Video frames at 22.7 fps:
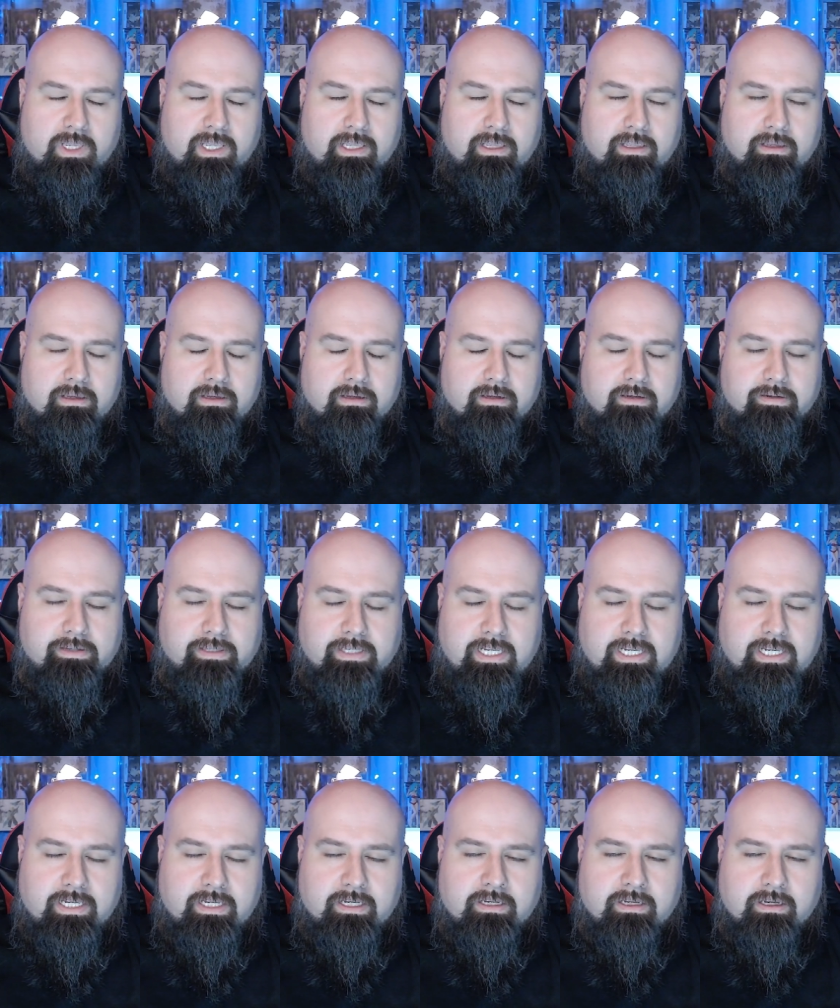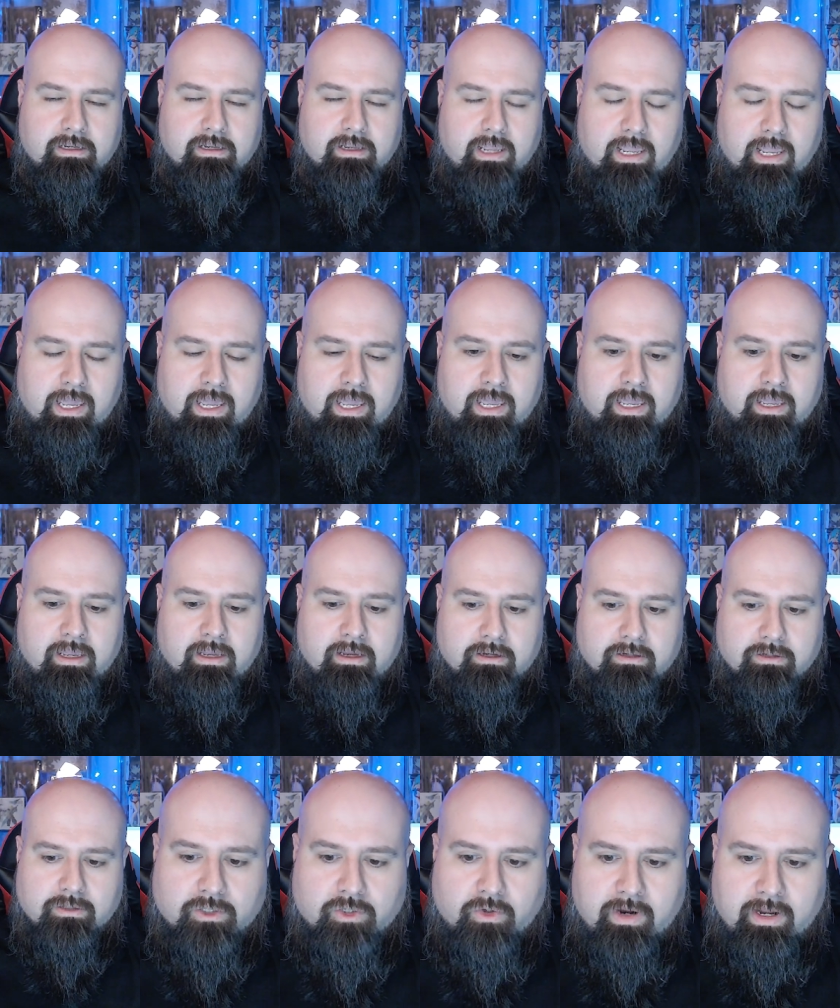We need a
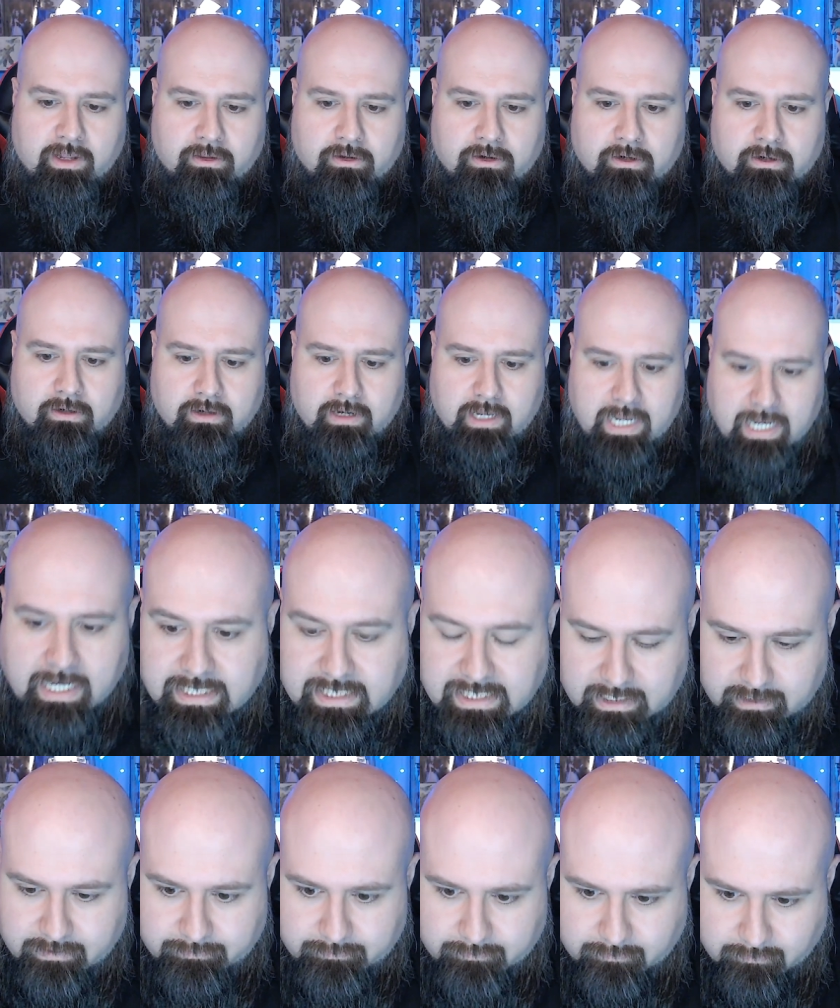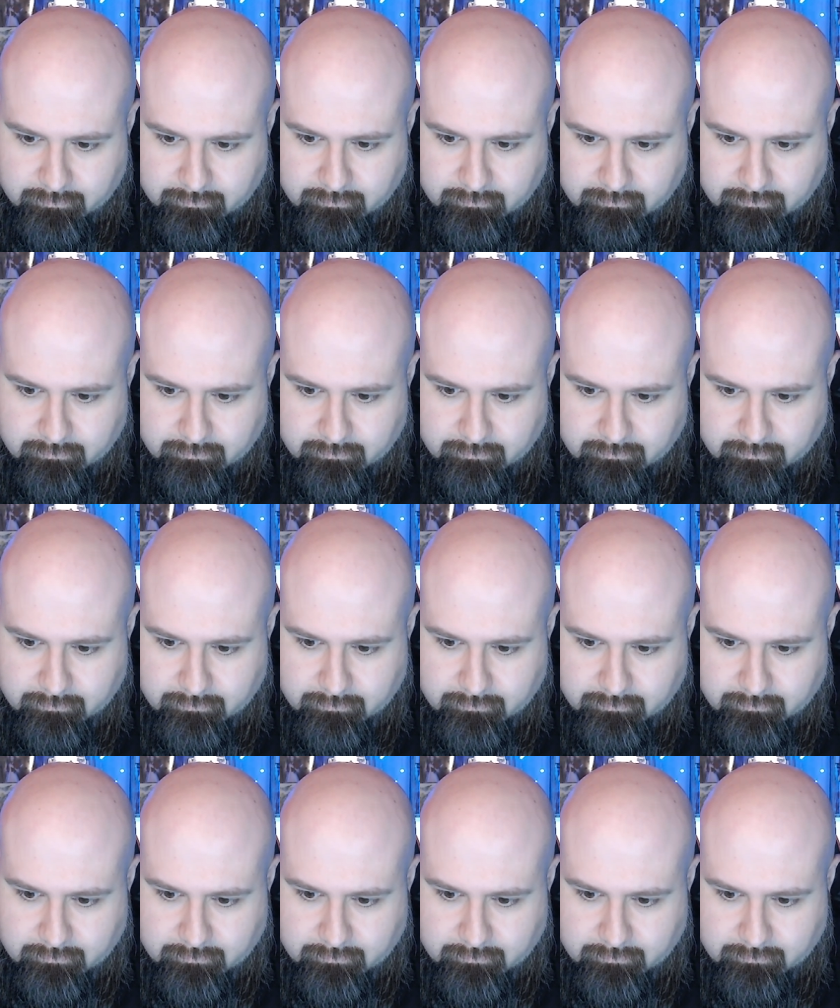trailer idea.